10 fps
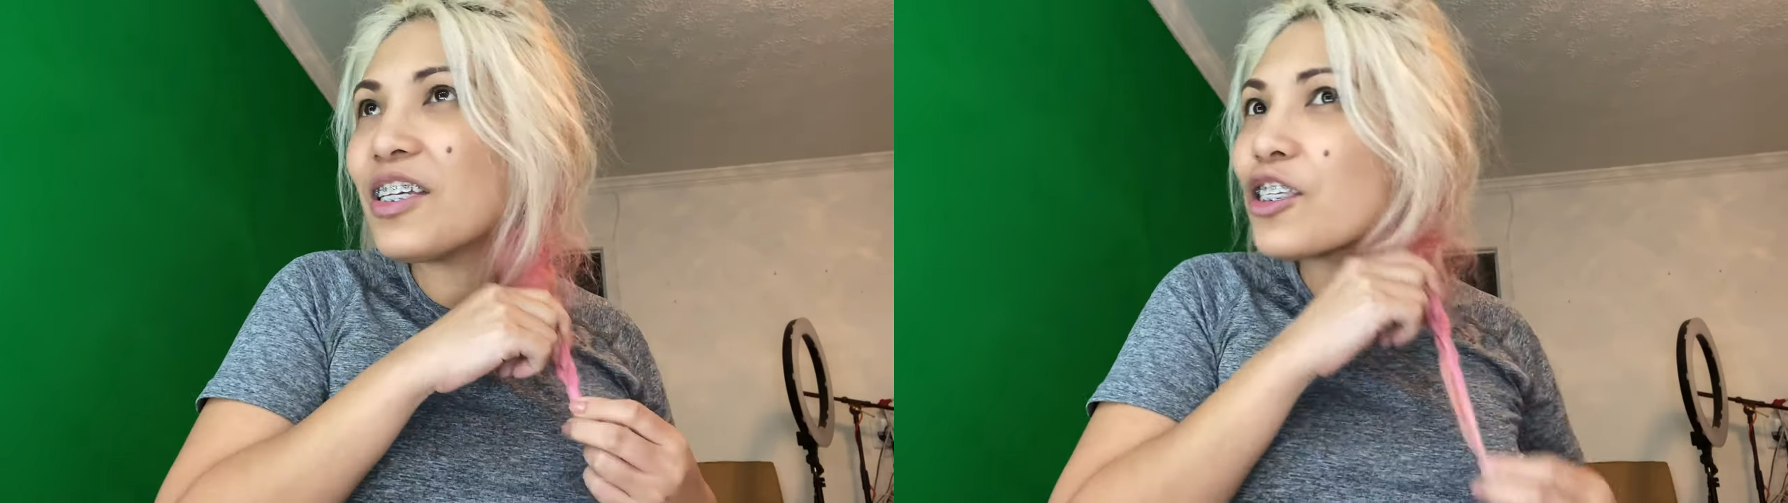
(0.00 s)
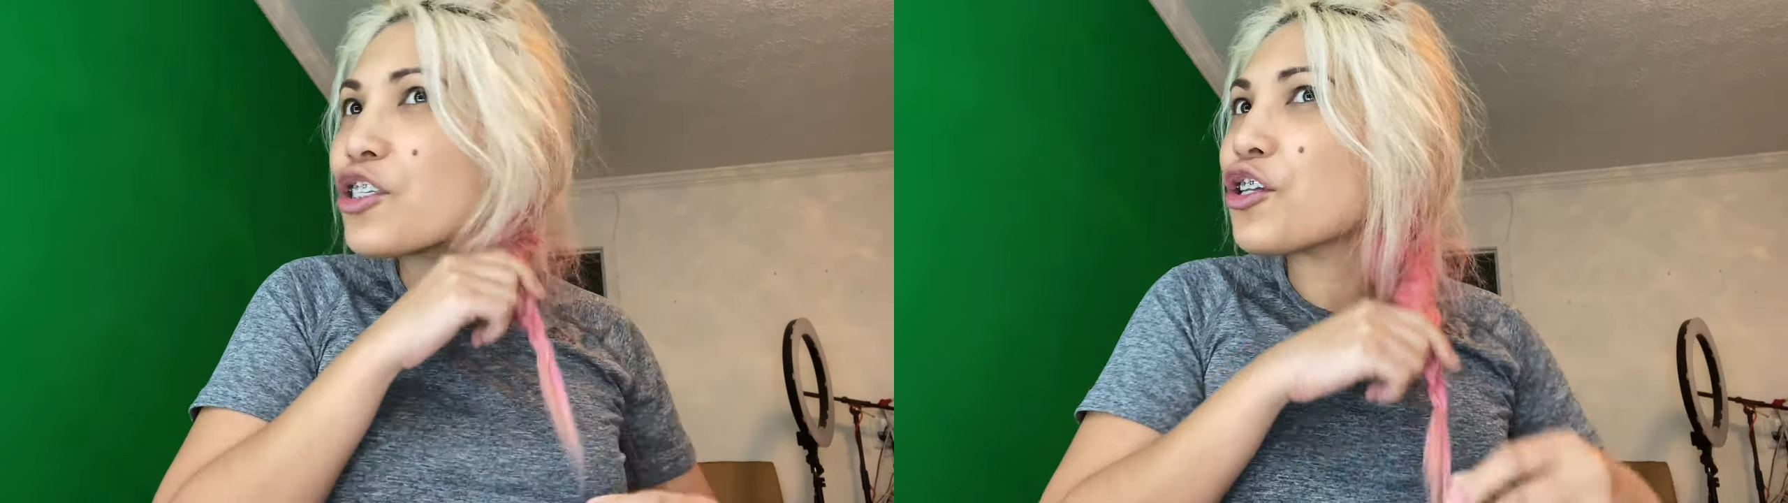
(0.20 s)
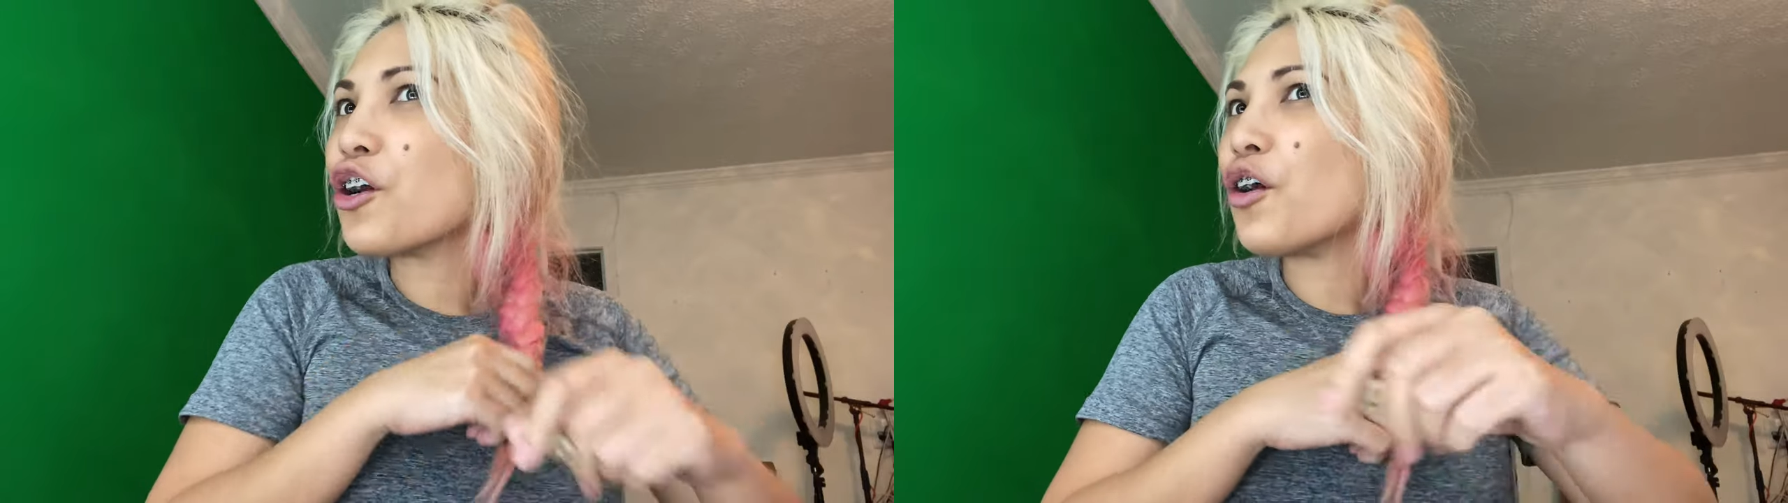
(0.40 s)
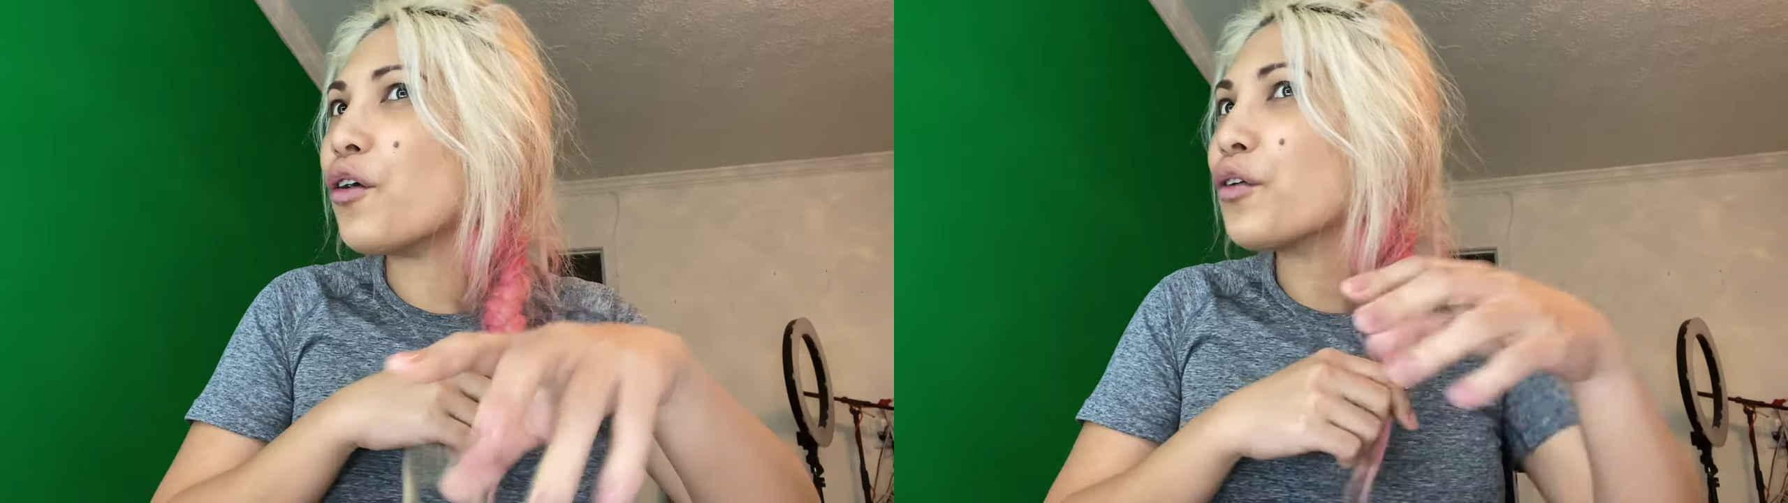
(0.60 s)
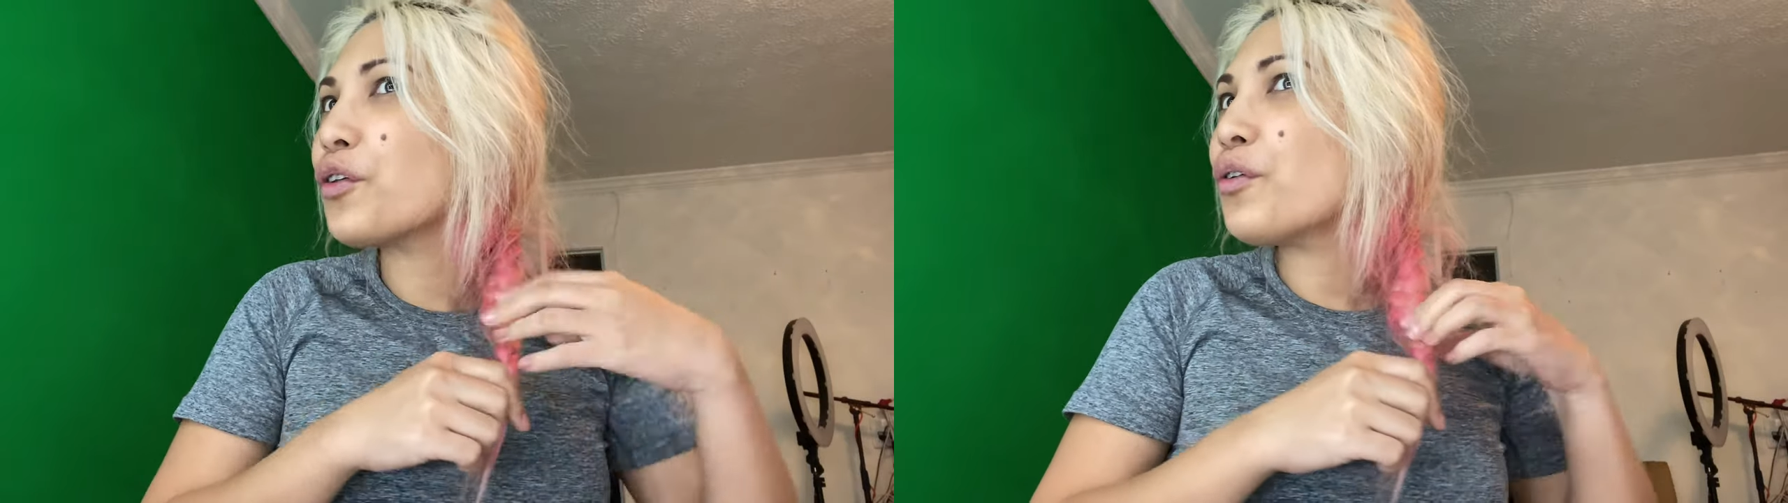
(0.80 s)

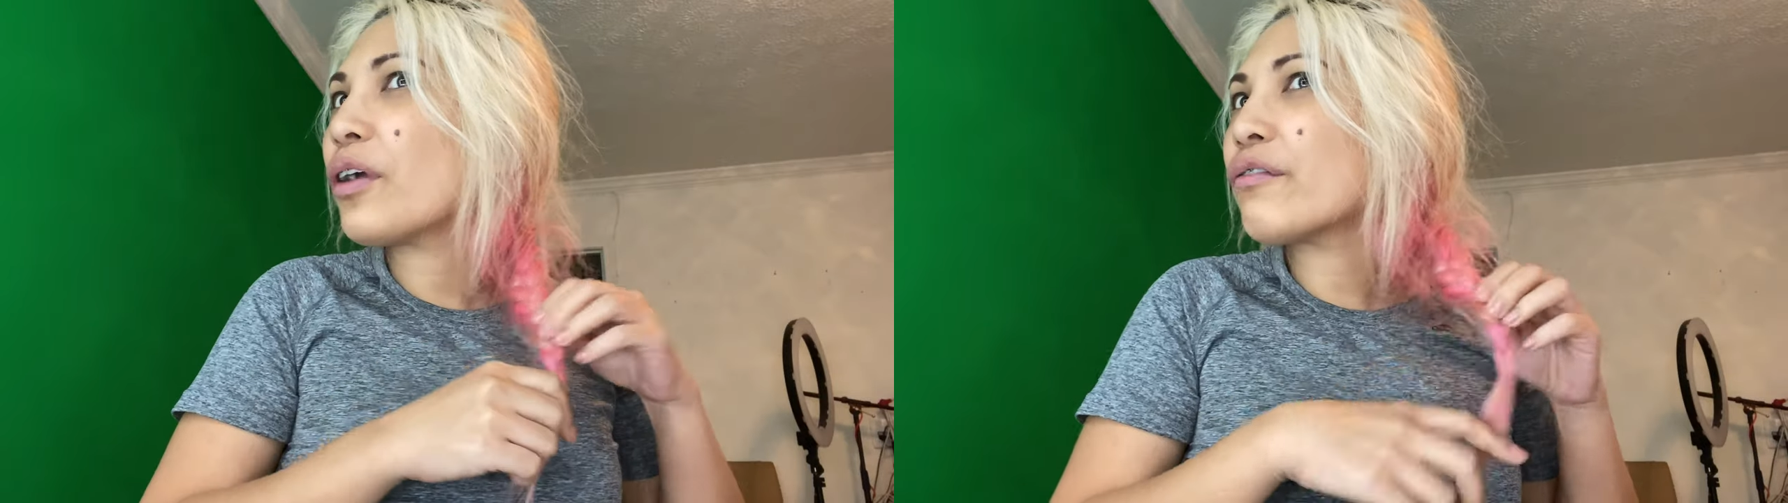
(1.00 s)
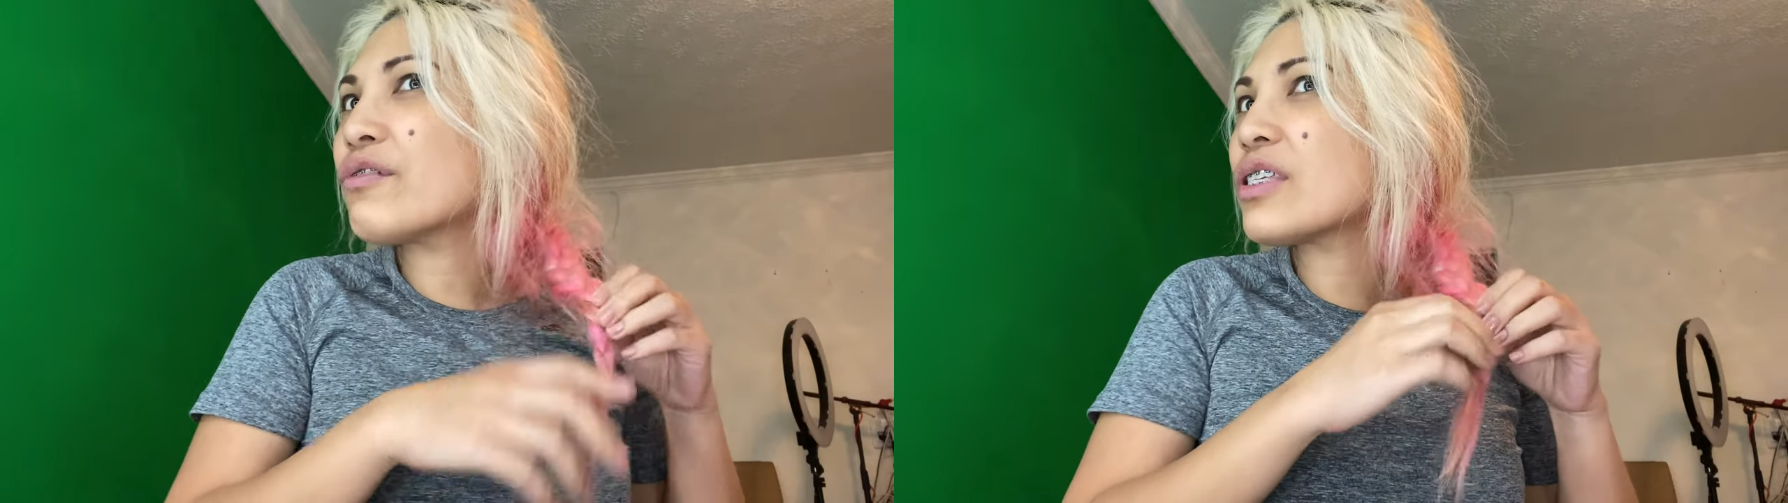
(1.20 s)
So you have